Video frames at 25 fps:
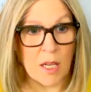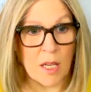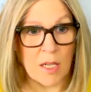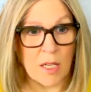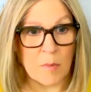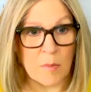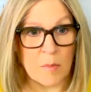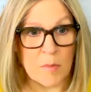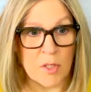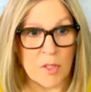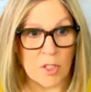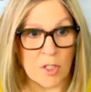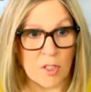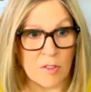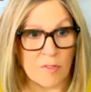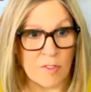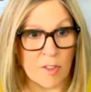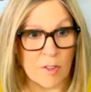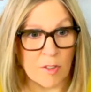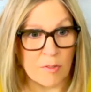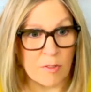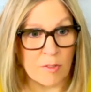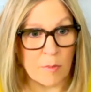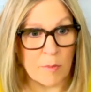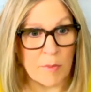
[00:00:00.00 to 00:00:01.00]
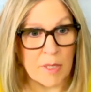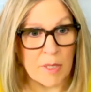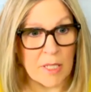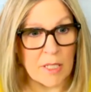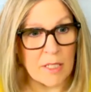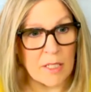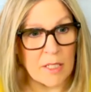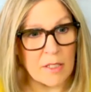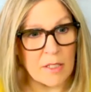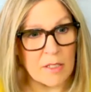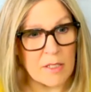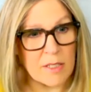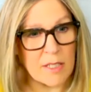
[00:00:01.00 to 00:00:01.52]
an observer for me.
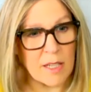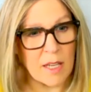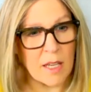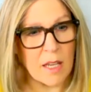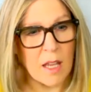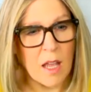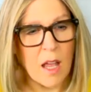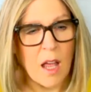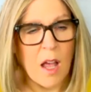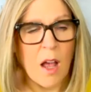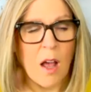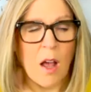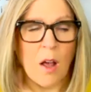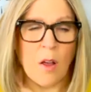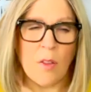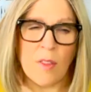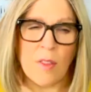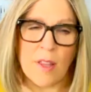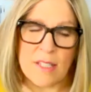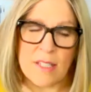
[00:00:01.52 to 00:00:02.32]
And he'll say, oh, that's